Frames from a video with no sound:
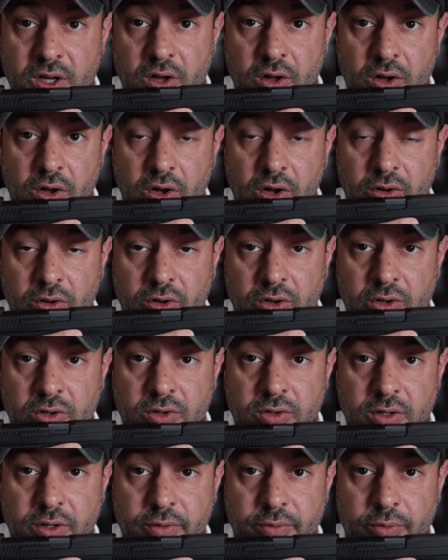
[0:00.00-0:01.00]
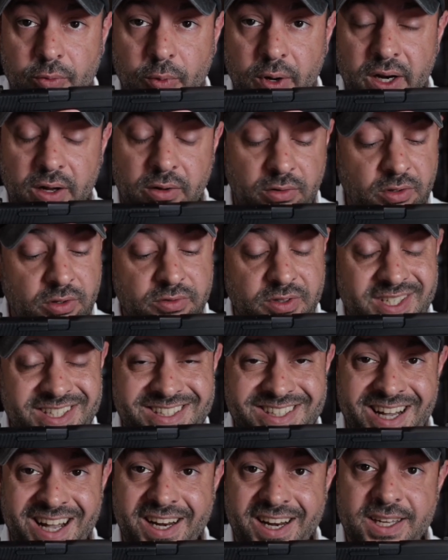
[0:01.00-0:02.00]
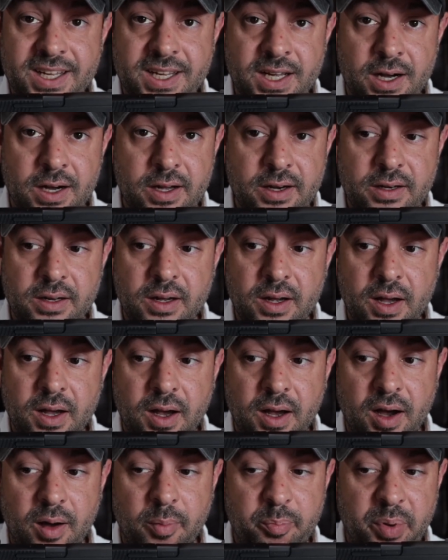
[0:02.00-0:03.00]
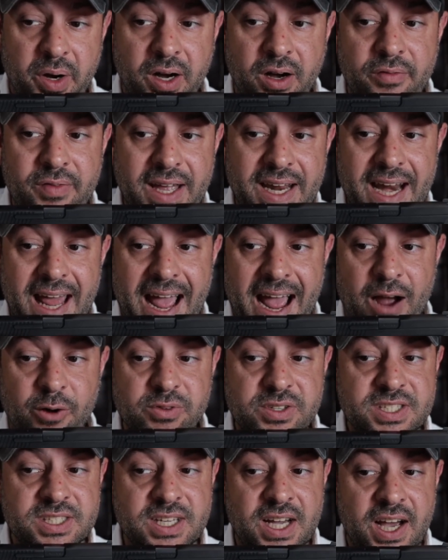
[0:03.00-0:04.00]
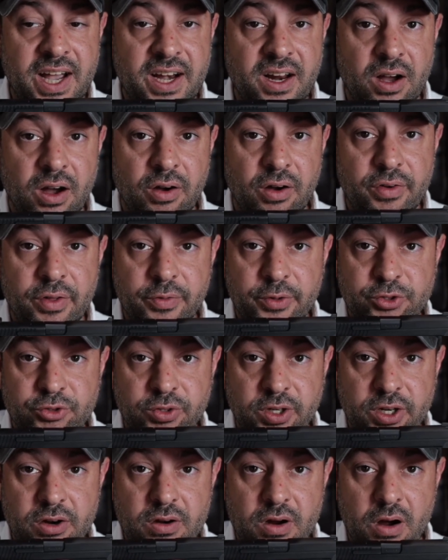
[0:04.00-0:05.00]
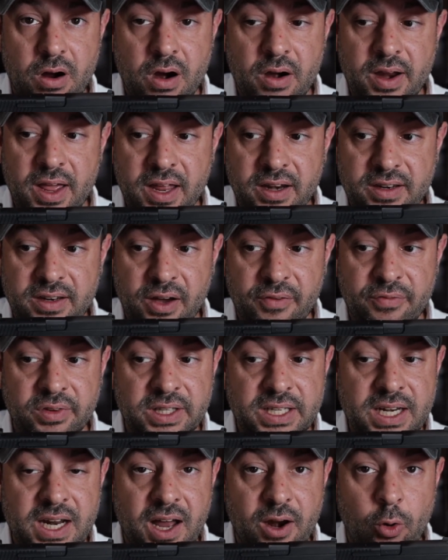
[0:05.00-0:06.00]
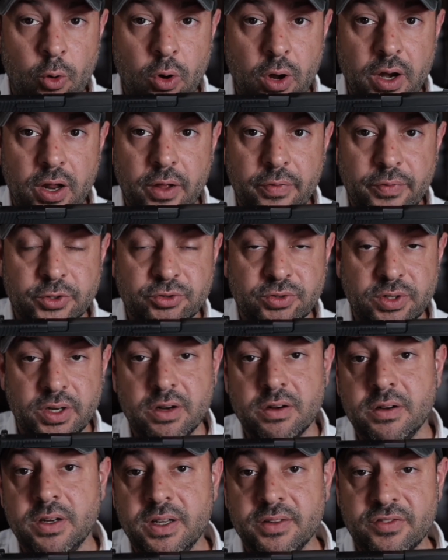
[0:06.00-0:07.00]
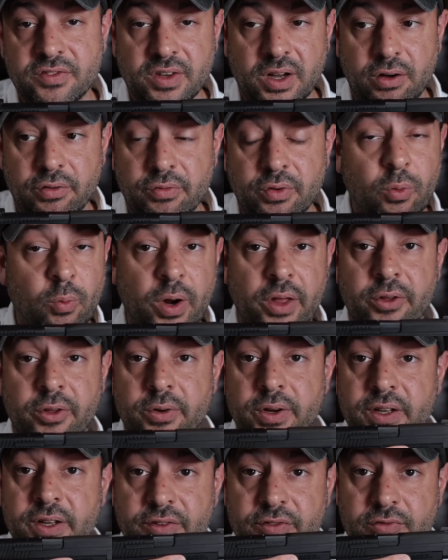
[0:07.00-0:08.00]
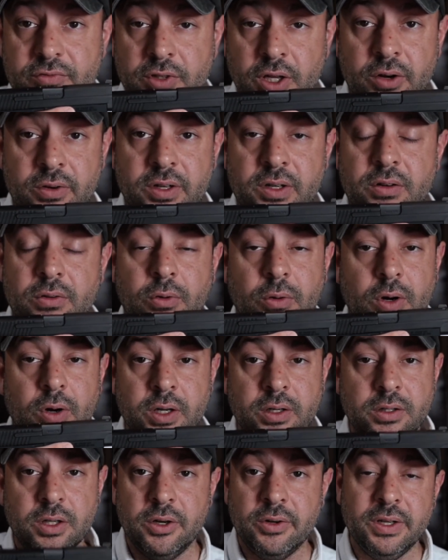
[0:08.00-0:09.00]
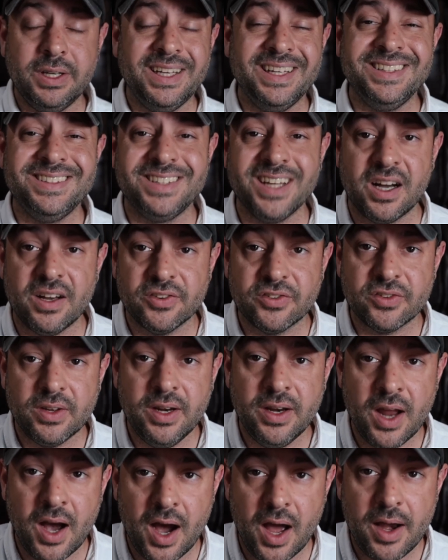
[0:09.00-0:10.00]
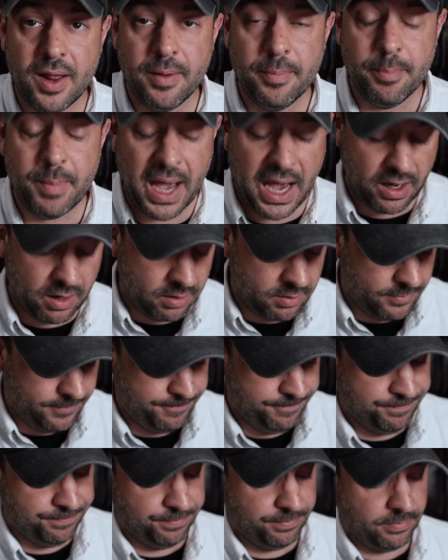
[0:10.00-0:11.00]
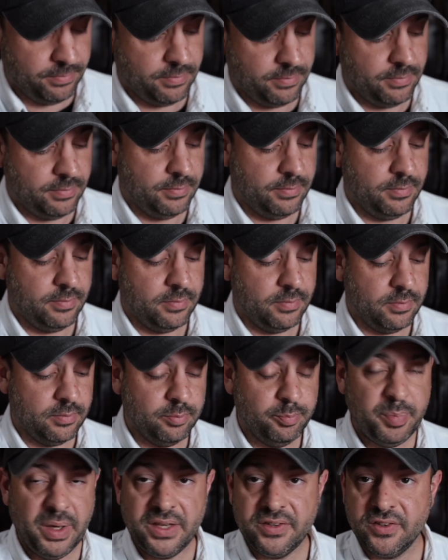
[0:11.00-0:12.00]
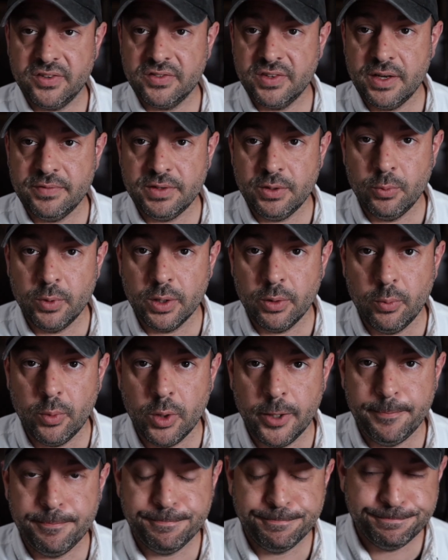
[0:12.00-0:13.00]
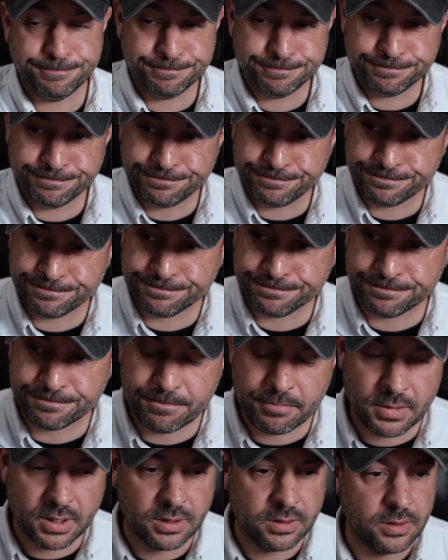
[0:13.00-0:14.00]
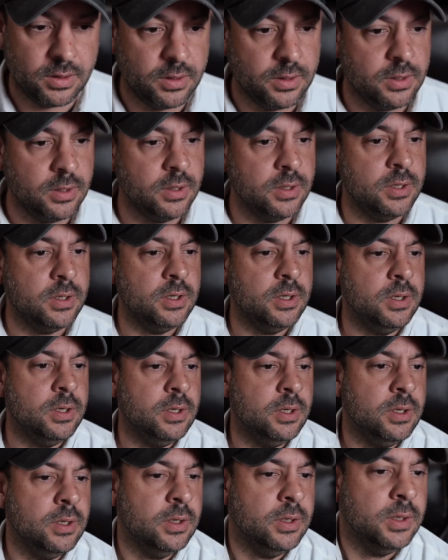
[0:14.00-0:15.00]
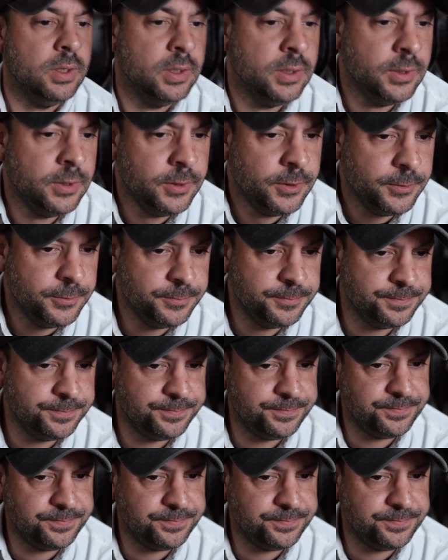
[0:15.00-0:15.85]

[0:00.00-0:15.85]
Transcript: along the rail, along the side of the gun, above and outside of the trigger guard, and definitely not on the trigger itself. Whether it is loaded or unloaded does not matter. Basic safety 101.